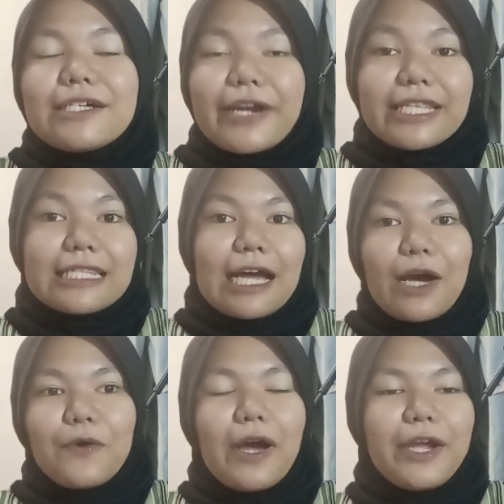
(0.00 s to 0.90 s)
Right
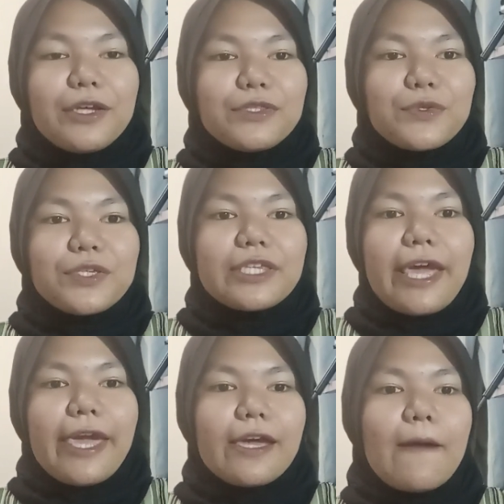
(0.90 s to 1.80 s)
now, I want to
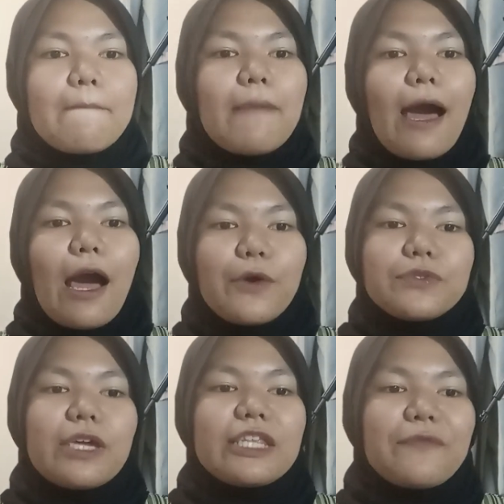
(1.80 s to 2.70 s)
say
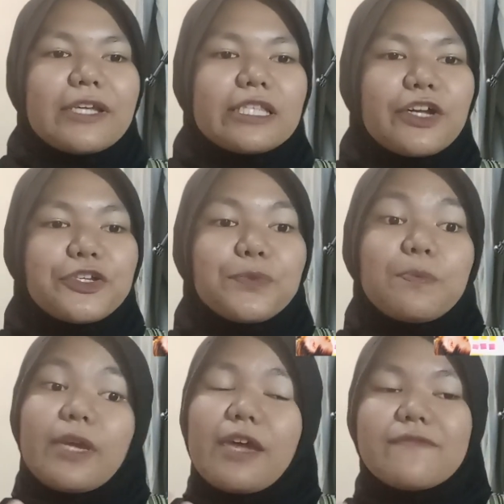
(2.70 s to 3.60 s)
about investors'
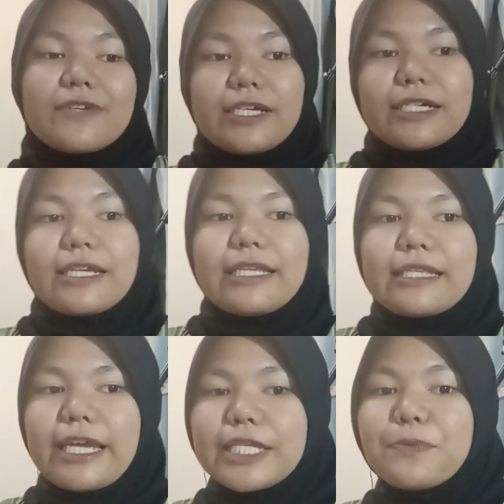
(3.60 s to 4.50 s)
behavior
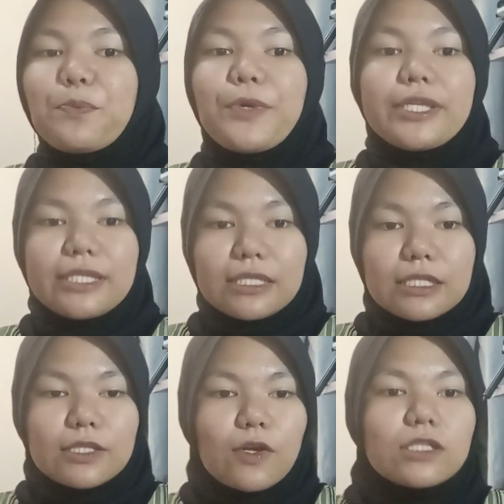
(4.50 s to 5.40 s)
is expressed
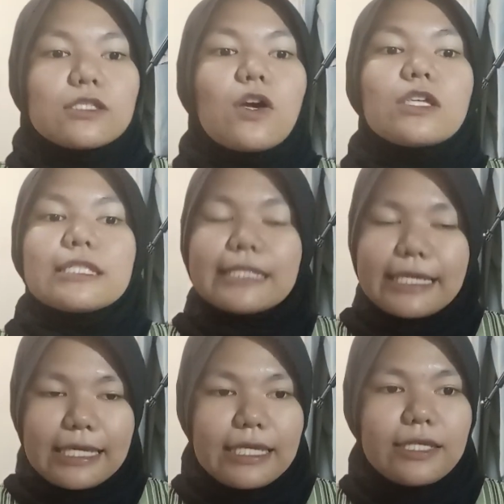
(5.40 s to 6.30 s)
not
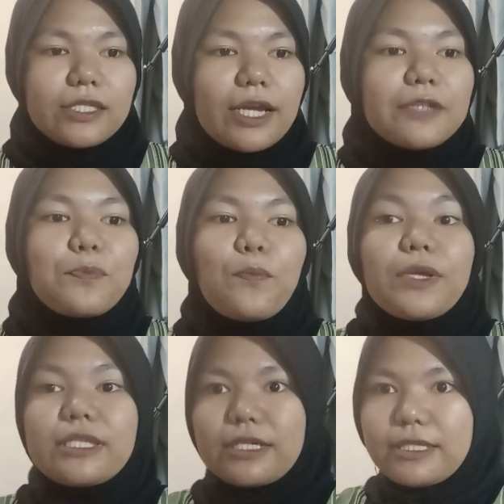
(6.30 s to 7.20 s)
only in chart
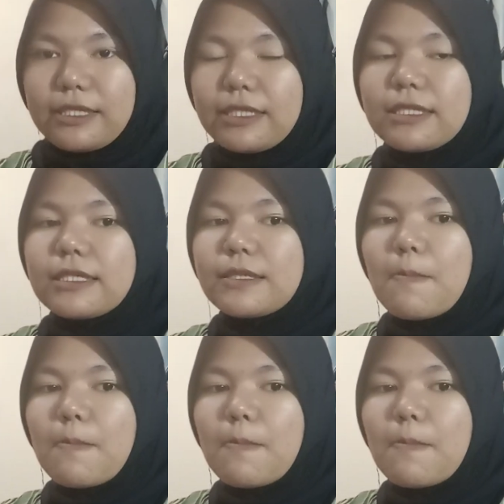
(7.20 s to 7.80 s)
patterns.